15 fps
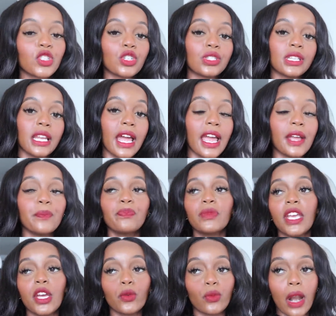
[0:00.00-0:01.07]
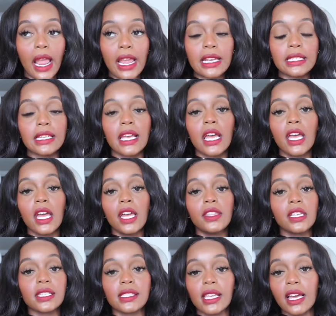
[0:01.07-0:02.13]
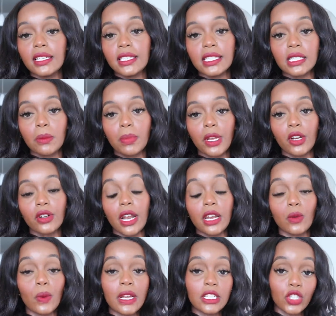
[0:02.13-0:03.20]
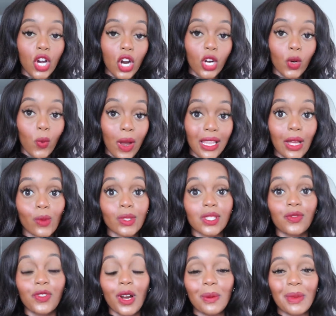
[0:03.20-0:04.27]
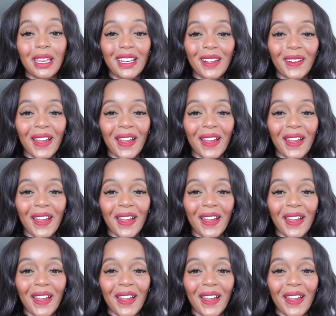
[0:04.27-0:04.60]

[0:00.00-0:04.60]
So today it rained, the sun disappeared, and it went dark while I was filming.